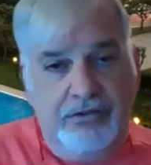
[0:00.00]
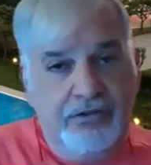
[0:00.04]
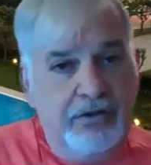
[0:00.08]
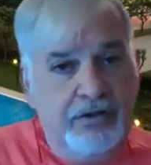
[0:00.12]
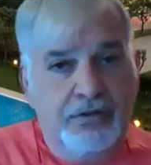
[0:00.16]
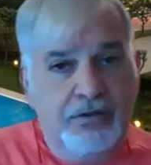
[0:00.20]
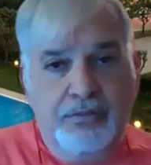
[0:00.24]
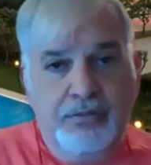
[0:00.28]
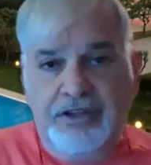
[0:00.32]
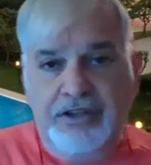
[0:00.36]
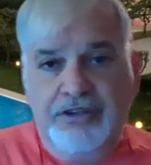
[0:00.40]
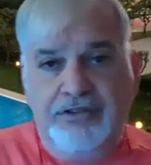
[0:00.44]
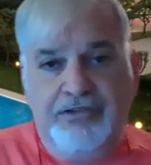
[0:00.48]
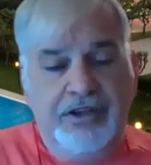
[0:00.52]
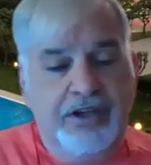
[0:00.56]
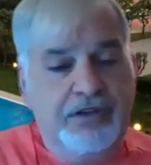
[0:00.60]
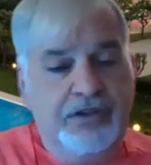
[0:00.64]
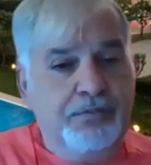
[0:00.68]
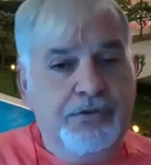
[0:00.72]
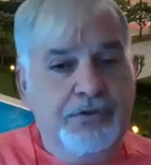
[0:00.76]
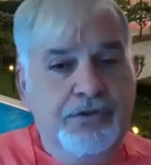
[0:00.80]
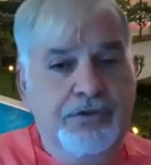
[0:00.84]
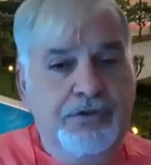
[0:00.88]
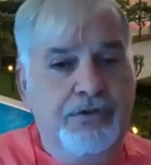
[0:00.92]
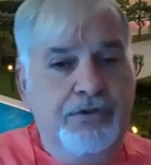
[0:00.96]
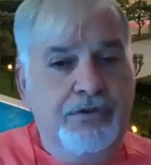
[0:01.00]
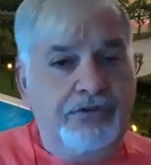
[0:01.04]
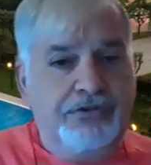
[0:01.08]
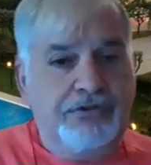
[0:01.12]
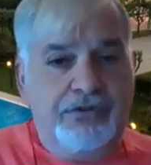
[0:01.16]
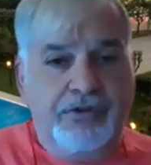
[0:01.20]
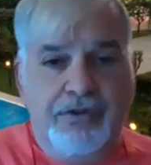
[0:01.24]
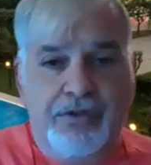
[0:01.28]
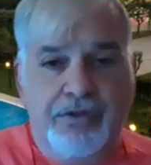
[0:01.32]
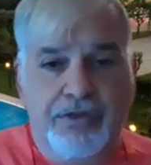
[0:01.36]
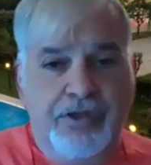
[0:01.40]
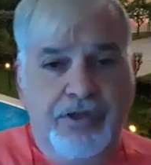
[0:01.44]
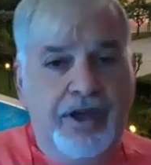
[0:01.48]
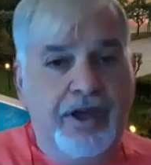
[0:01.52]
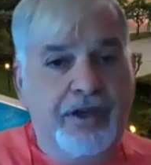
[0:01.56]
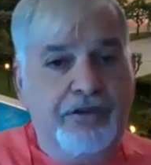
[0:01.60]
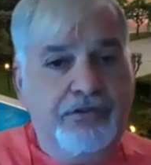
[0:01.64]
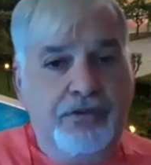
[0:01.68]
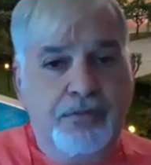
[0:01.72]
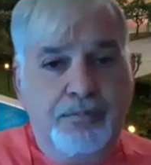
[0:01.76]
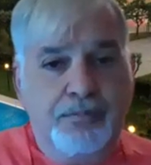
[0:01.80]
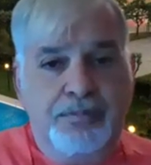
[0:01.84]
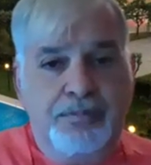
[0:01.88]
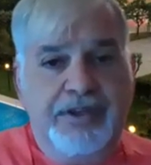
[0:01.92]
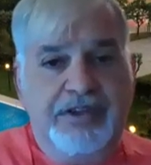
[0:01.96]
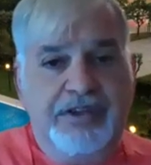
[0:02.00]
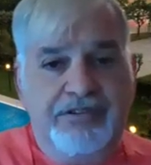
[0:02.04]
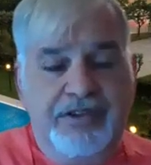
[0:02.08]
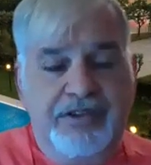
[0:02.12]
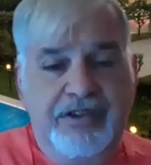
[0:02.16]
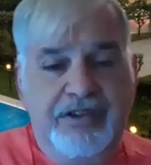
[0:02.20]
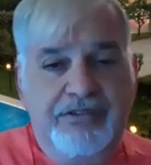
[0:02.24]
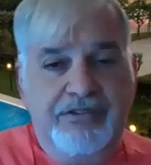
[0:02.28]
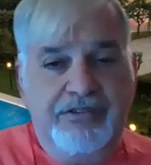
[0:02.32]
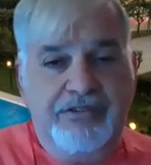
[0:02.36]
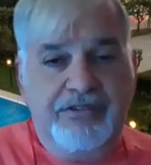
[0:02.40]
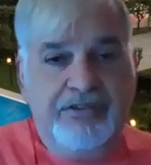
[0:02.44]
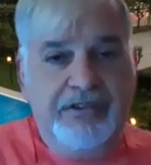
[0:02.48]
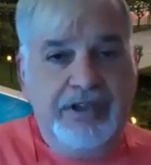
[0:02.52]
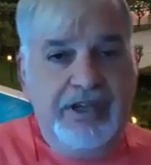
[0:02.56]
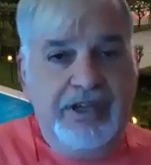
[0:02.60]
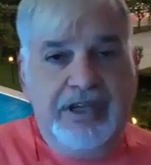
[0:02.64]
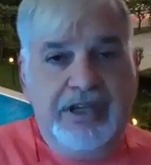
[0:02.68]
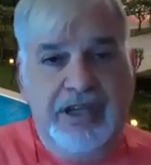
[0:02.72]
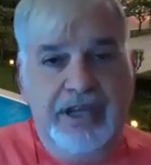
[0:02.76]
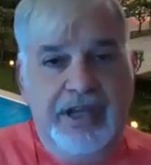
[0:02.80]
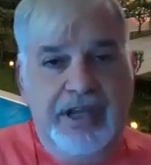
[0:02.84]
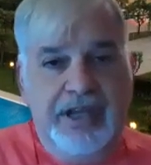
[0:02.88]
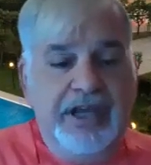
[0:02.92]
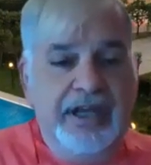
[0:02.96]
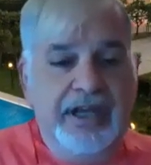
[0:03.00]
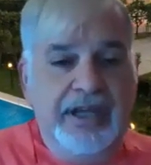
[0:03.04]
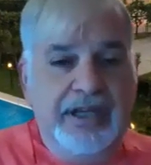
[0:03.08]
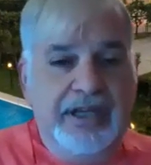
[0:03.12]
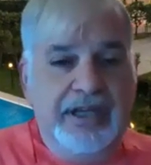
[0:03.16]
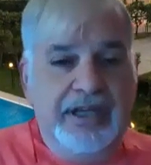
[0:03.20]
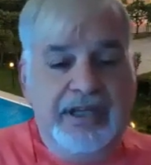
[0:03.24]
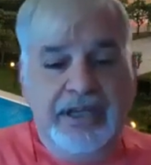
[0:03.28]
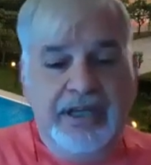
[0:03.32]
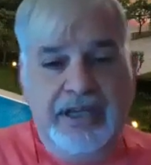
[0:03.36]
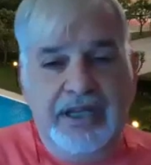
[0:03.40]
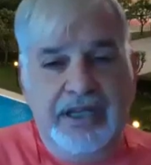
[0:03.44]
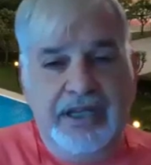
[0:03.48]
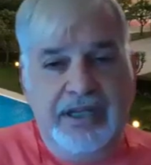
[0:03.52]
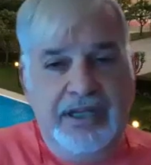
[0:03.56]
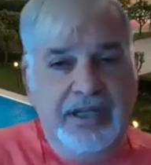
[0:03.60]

So we just produced 1,000 pieces, and